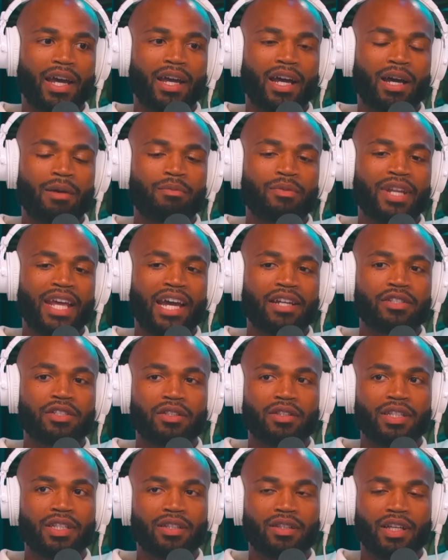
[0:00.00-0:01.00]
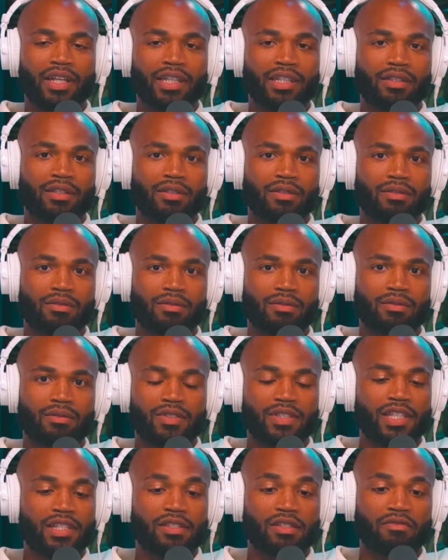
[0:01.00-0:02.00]
I, I'm naturally like
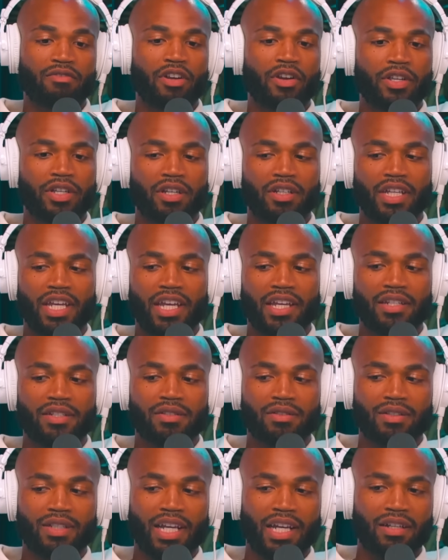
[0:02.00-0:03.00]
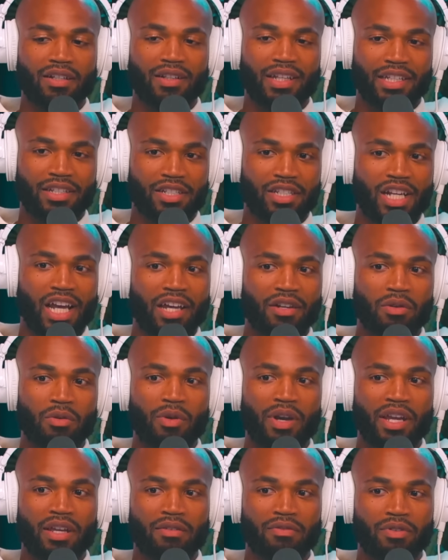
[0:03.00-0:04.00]
since a very young age kind of like shied
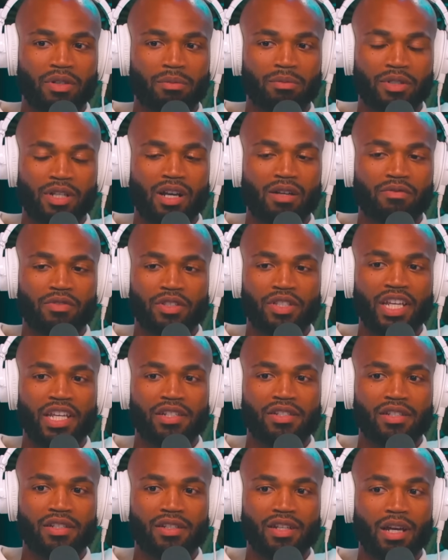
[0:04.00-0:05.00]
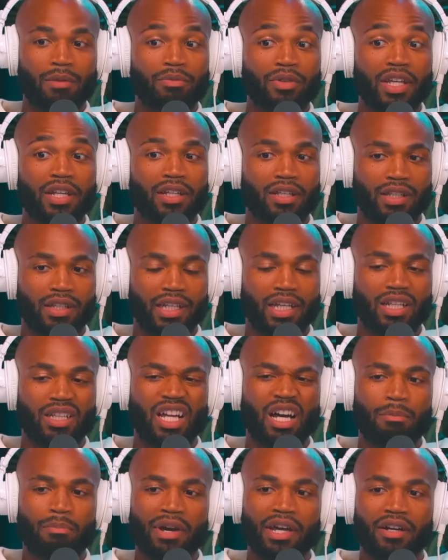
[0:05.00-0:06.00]
away from confrontation. Mm. I'm getting like a
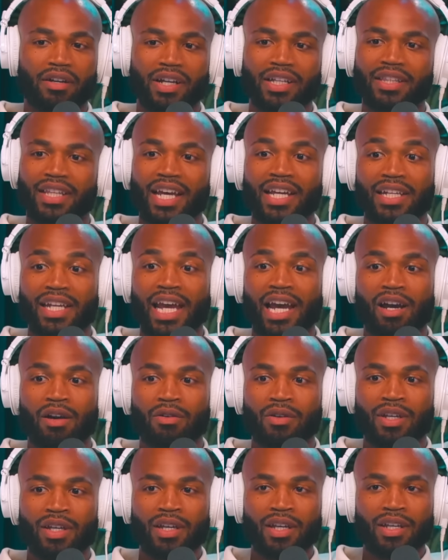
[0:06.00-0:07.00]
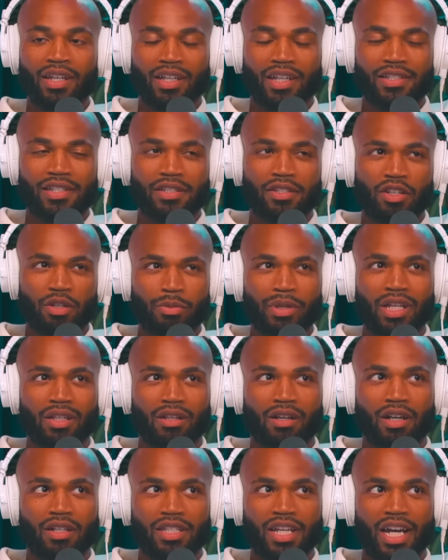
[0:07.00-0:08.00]
lot better at that now because mm-hmm. mm -hmm. it took me a
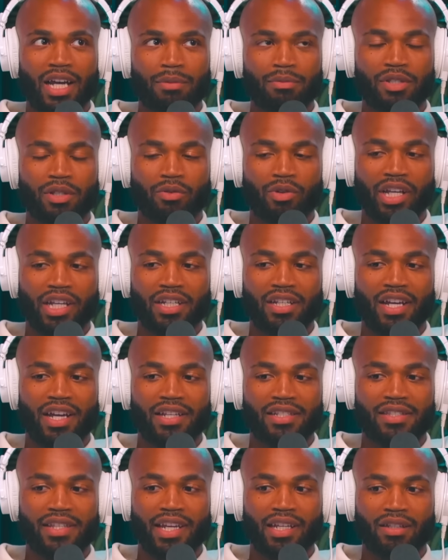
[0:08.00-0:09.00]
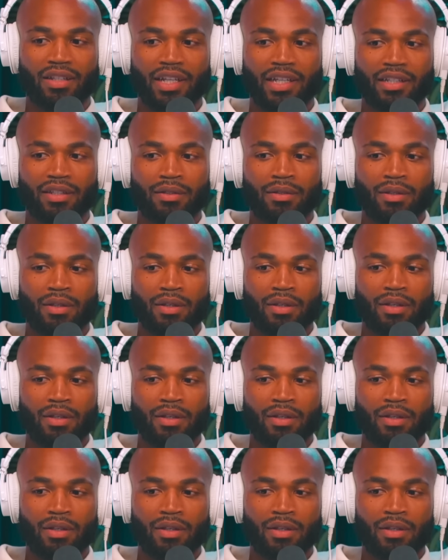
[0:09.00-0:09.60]
long time to recognize that like